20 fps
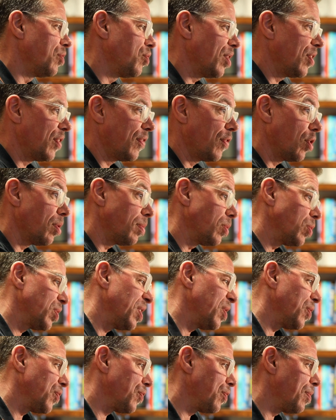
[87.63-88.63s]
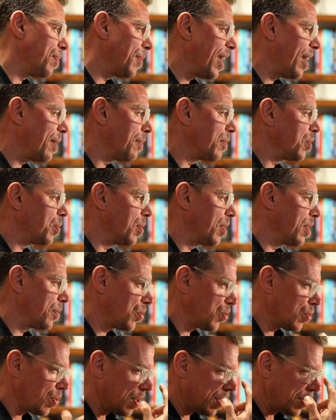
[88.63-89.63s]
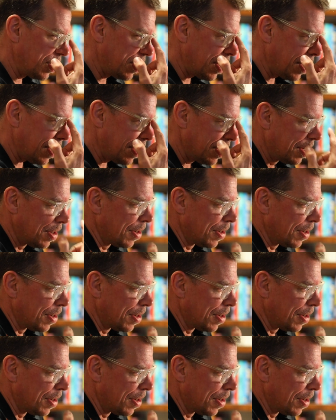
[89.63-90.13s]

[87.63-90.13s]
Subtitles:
the transferable skills from that was when I was trying to